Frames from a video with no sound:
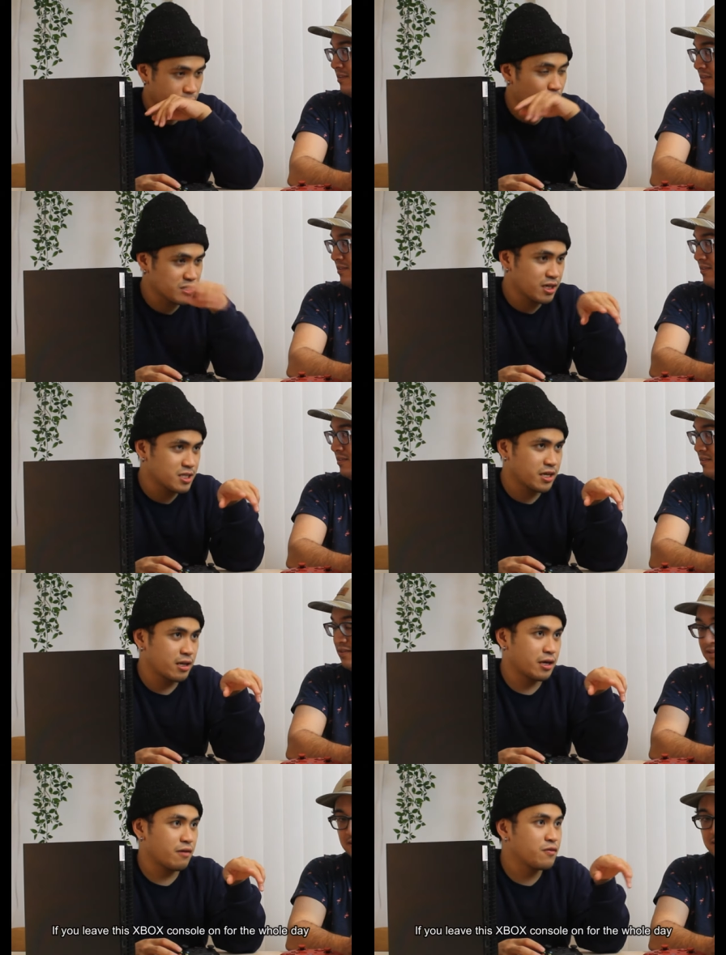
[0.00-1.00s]
I was gonna say,
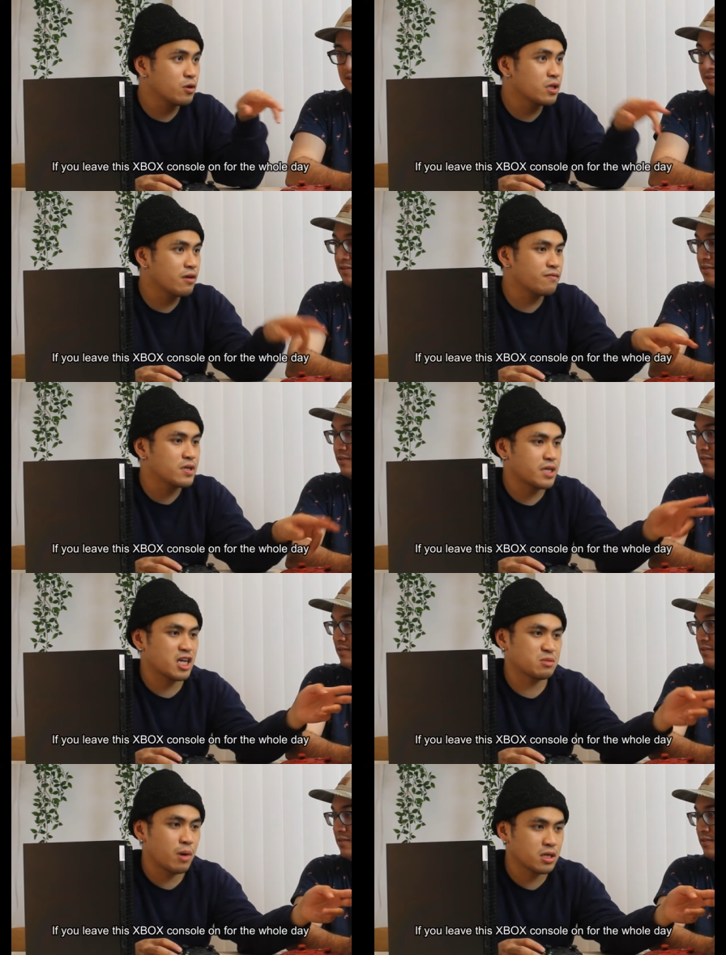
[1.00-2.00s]
like, if you leave this
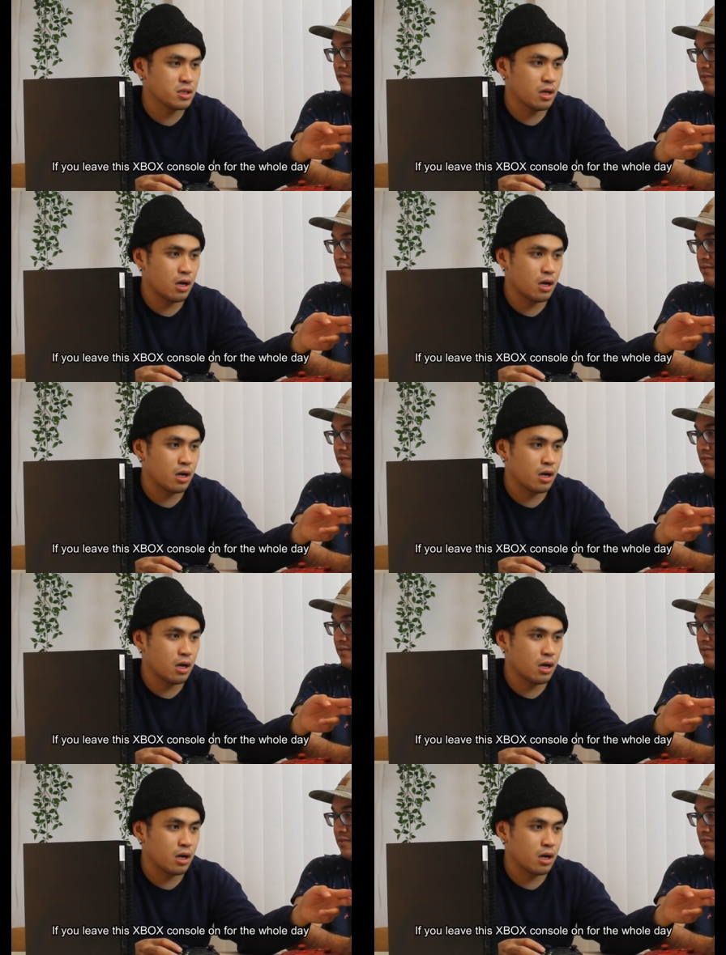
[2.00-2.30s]
Xbox